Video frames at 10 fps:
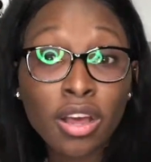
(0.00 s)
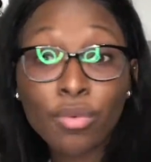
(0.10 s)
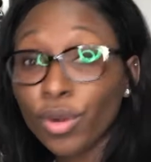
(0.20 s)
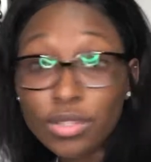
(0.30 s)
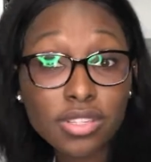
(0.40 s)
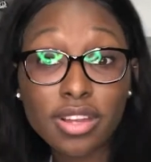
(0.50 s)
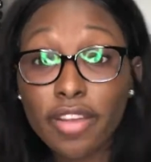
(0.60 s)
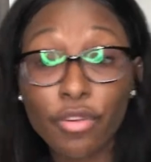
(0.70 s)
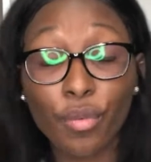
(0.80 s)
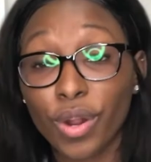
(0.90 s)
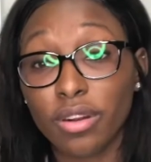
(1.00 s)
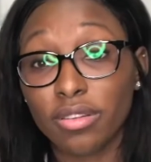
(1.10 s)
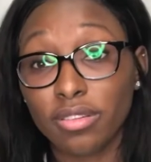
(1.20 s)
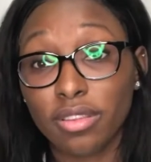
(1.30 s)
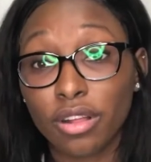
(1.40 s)
Rose is never wearing
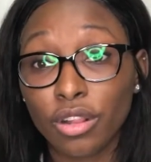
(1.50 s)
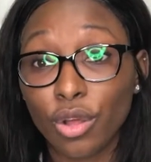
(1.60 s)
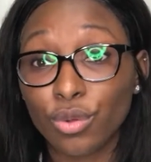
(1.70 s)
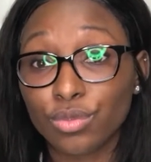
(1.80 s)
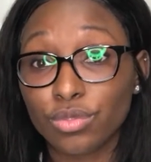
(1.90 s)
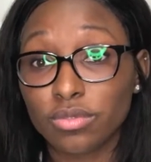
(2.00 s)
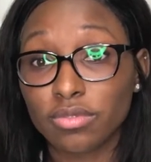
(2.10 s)
the clothes